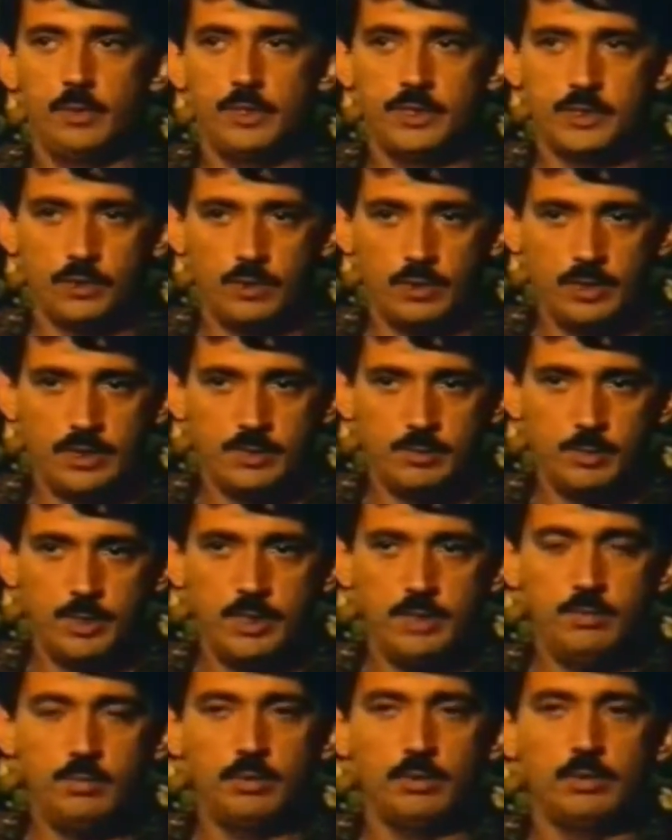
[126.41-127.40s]
We saw his
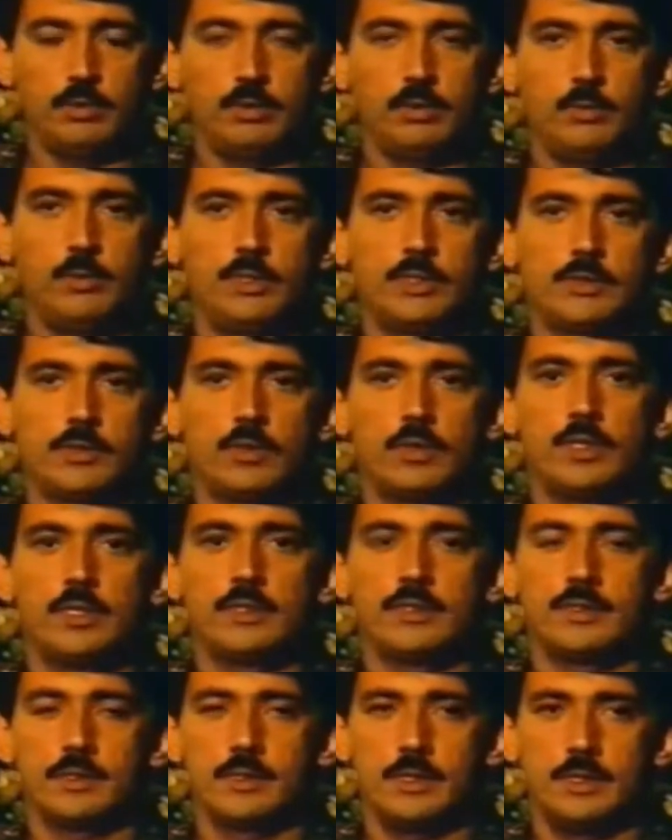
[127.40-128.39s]
people, we saw
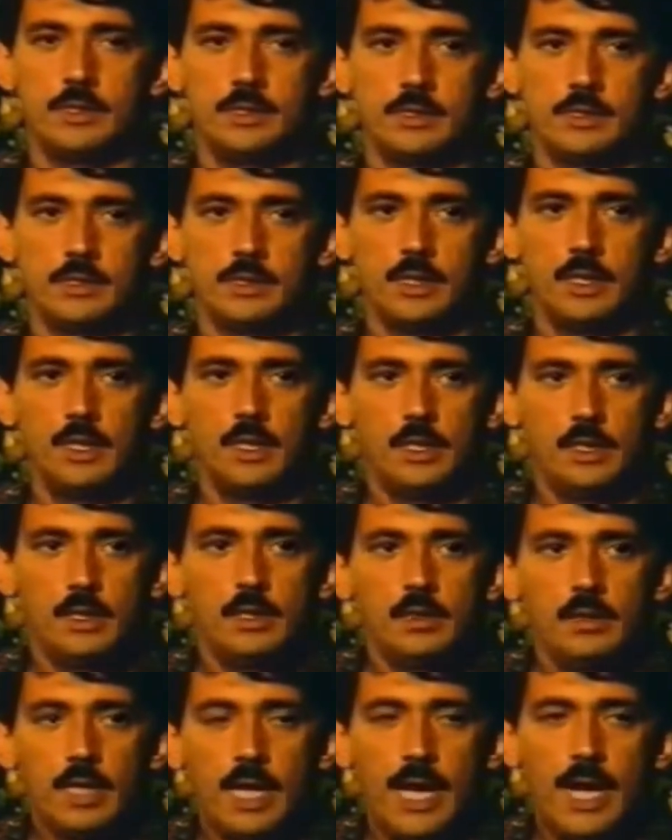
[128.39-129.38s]

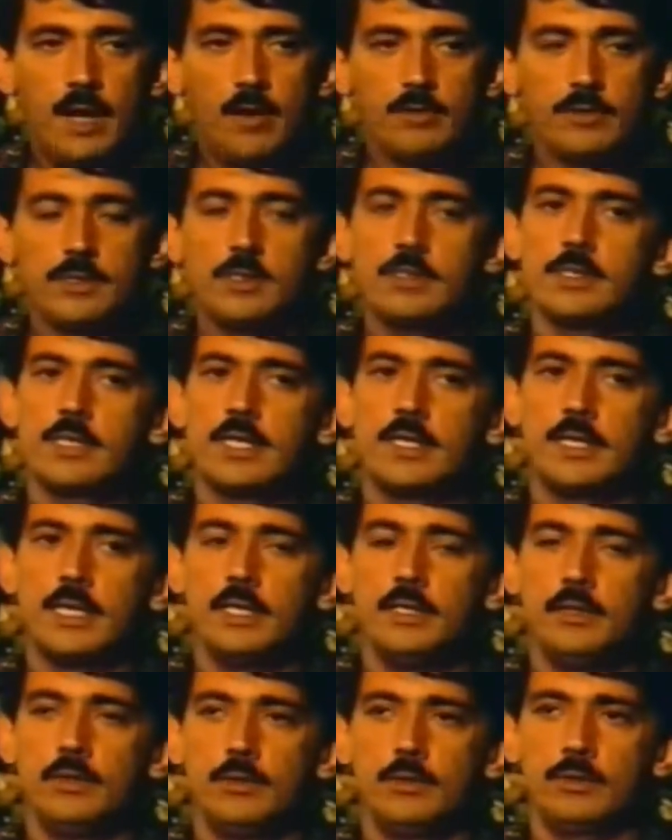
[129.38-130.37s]
the houses that
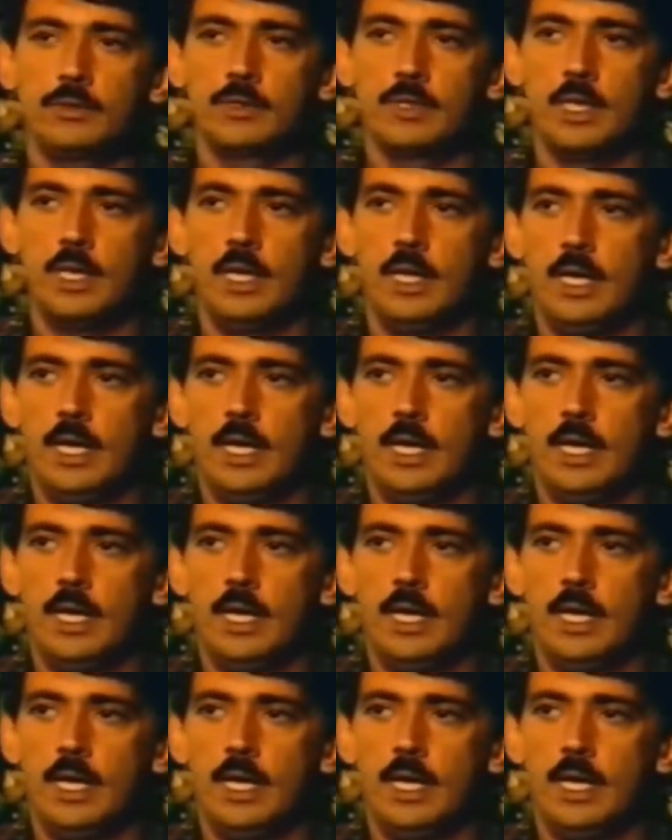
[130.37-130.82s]
they use.